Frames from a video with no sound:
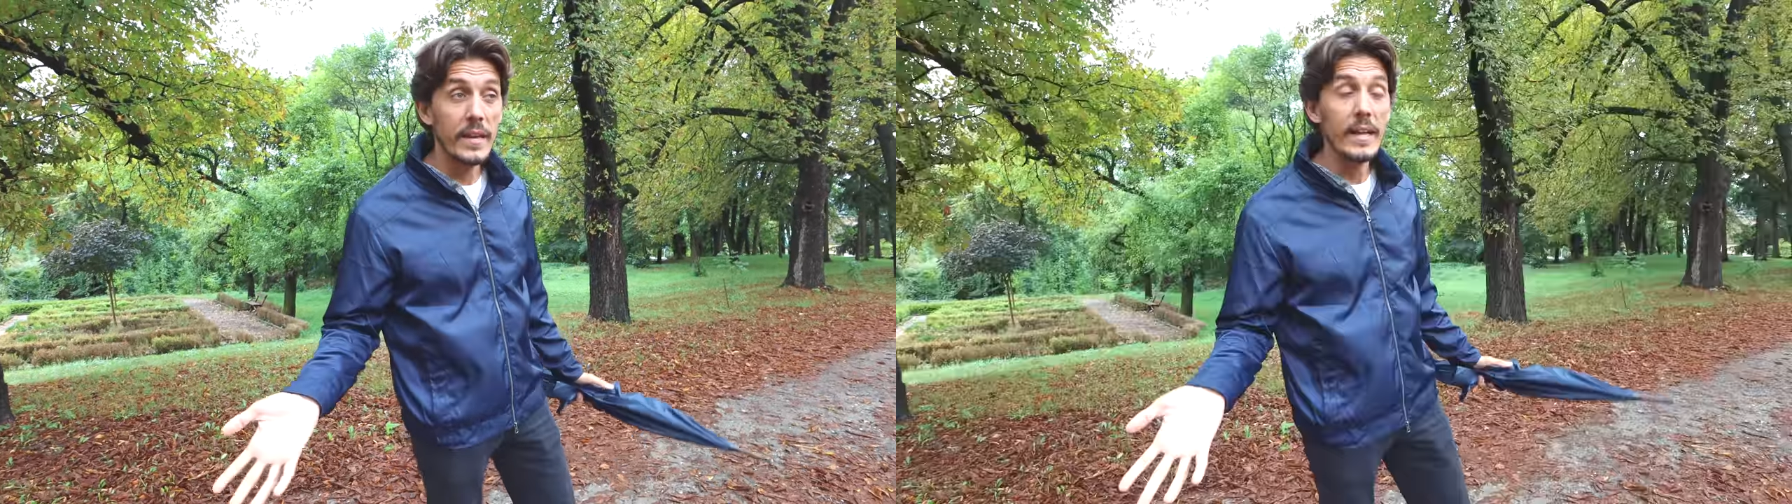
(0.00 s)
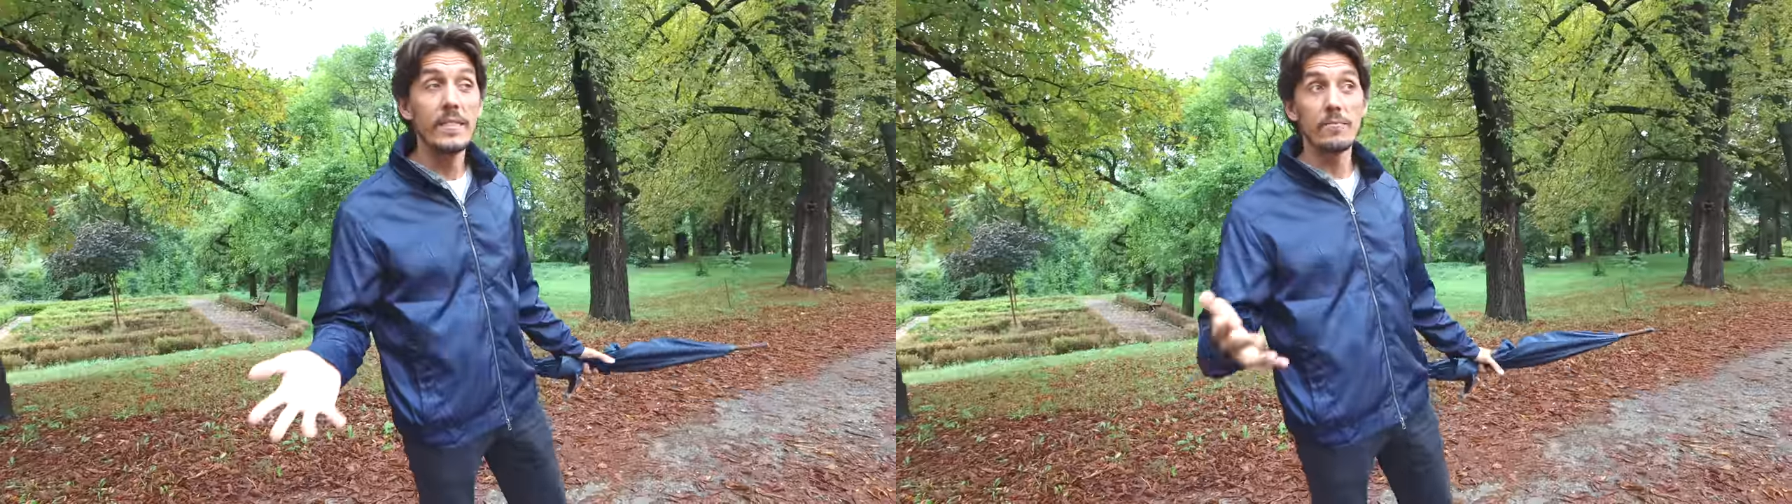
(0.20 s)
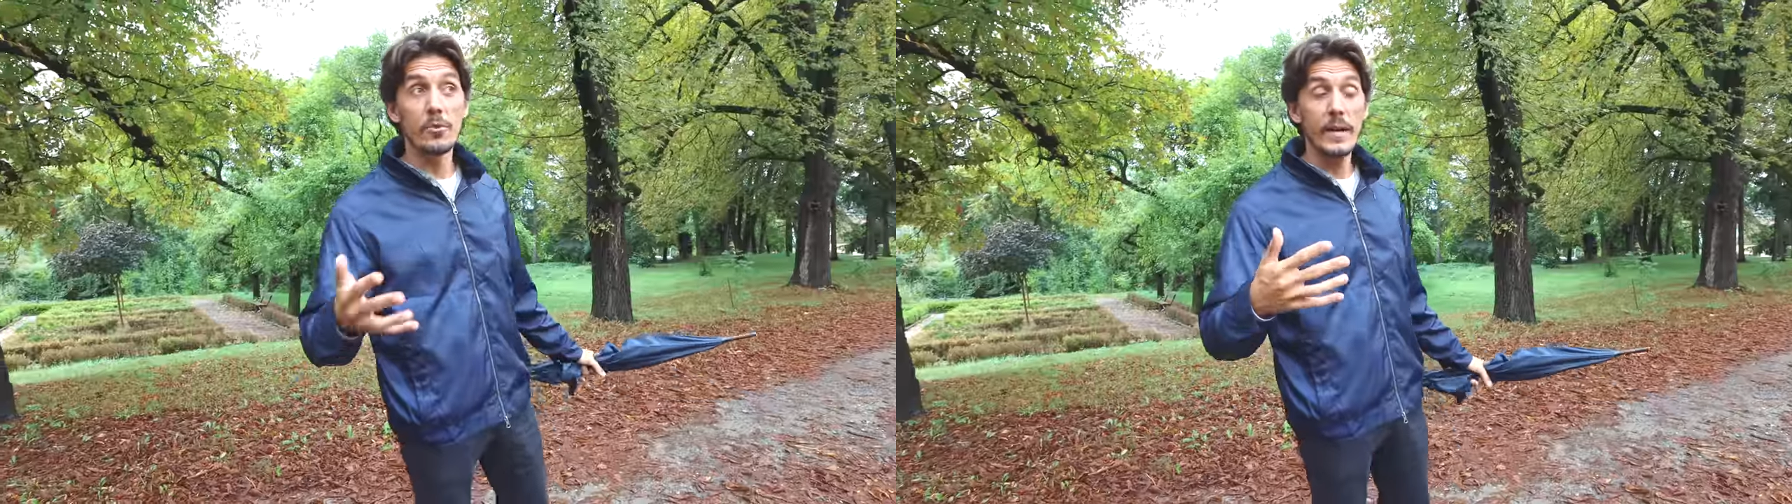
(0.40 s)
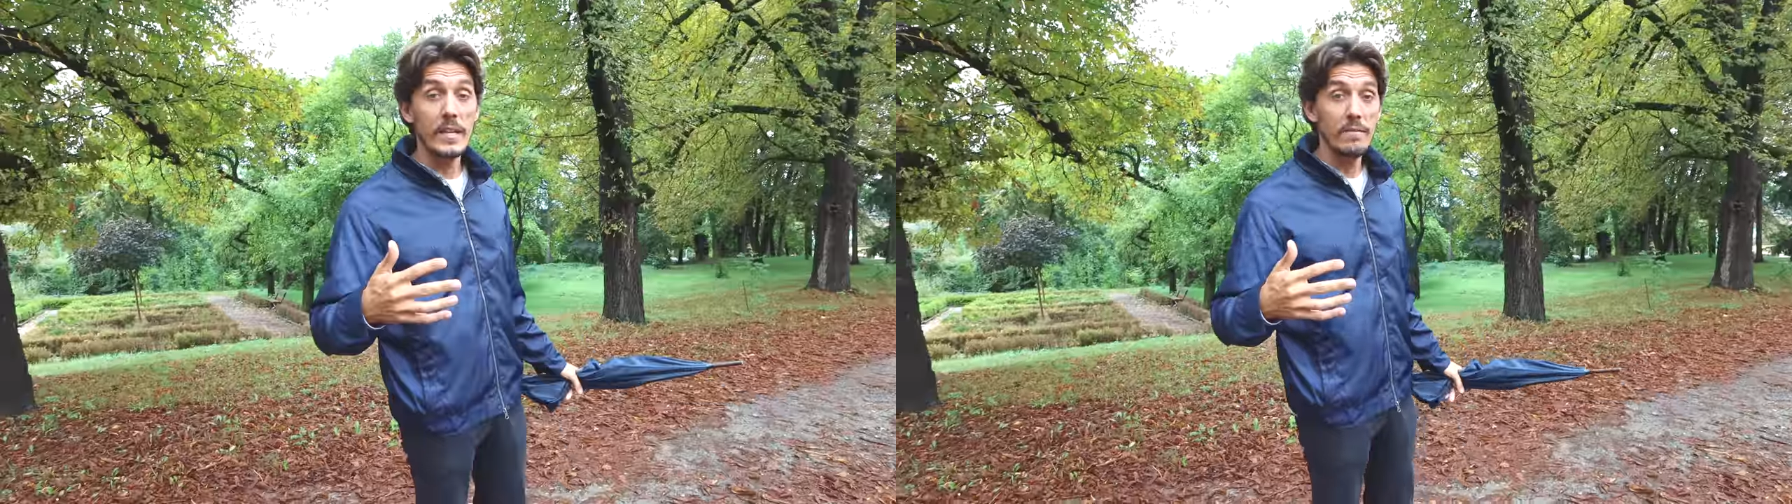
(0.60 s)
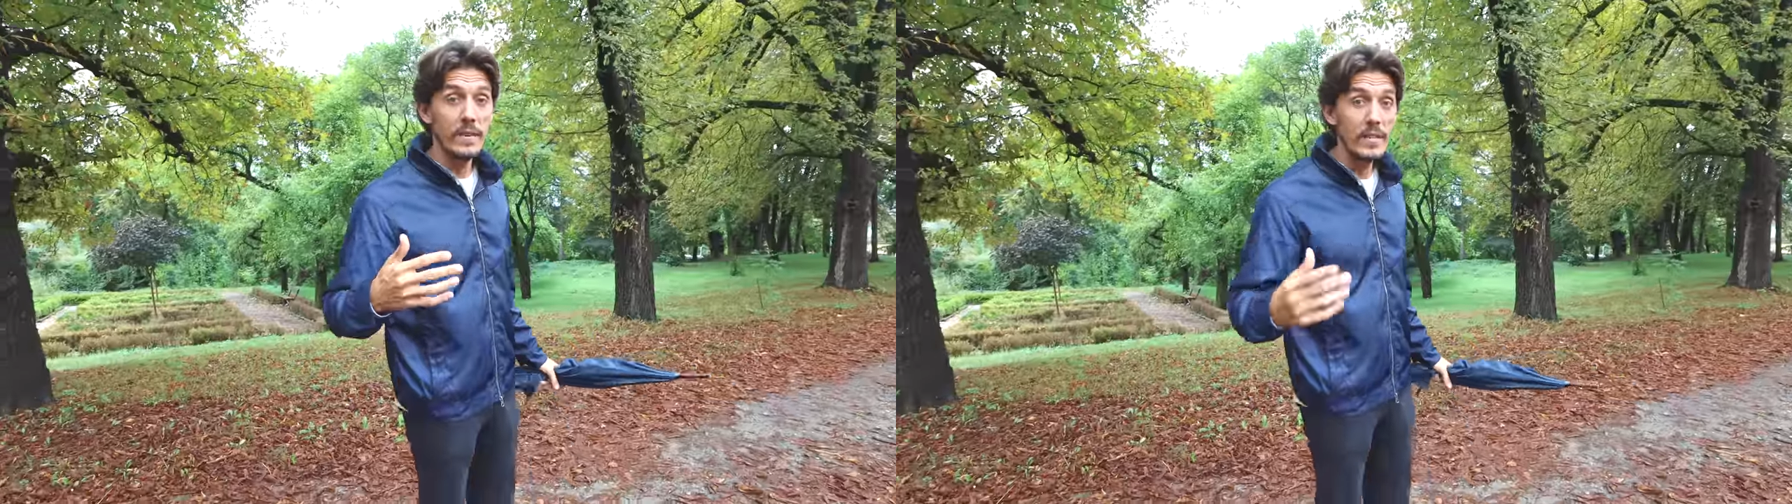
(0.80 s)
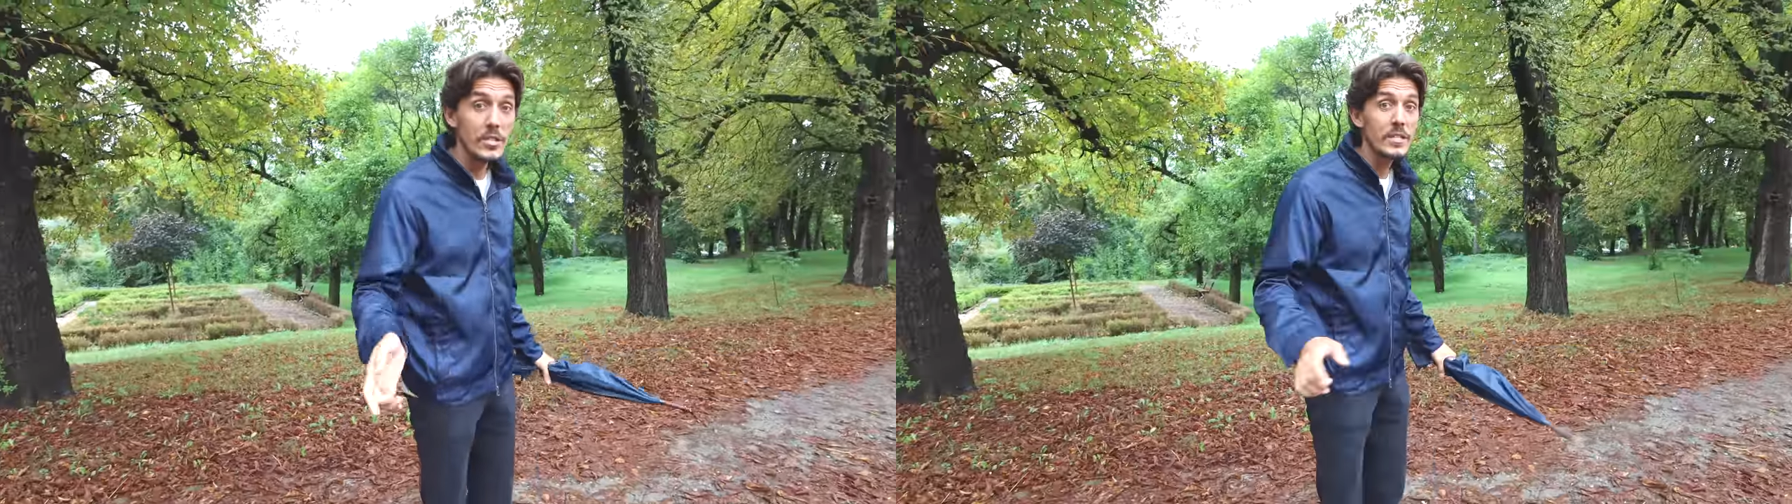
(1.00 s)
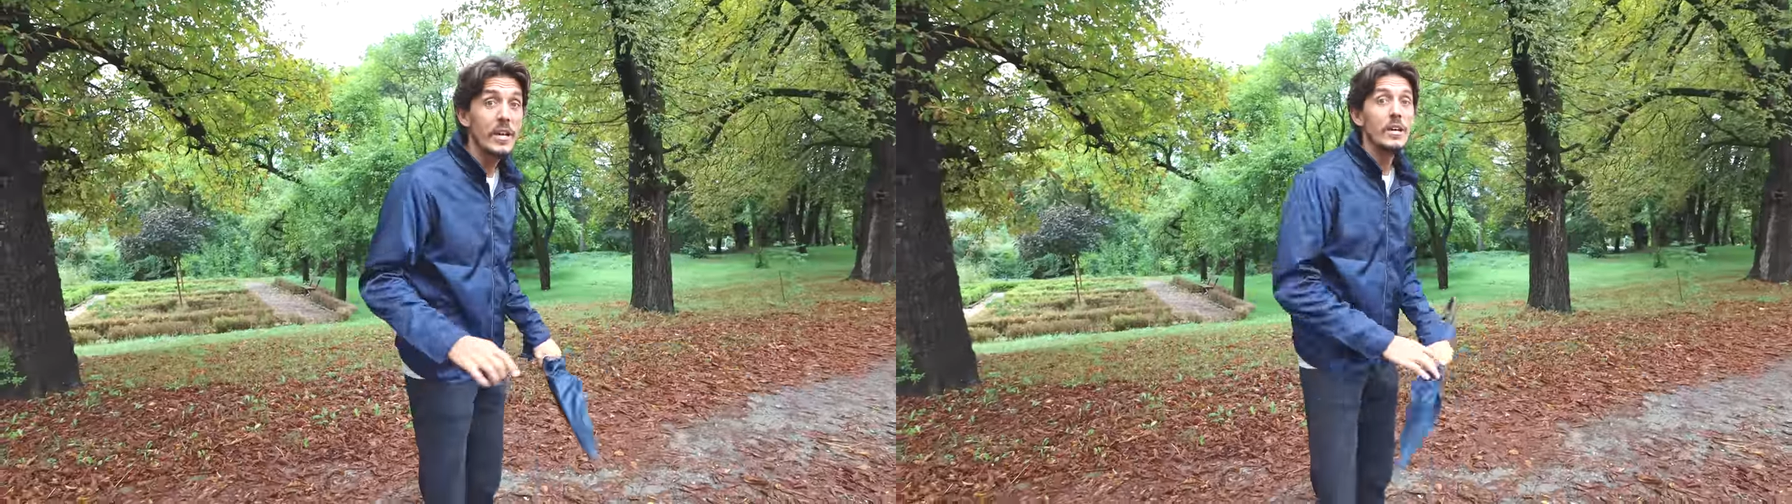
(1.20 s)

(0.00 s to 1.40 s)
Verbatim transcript: in the Romanian villages.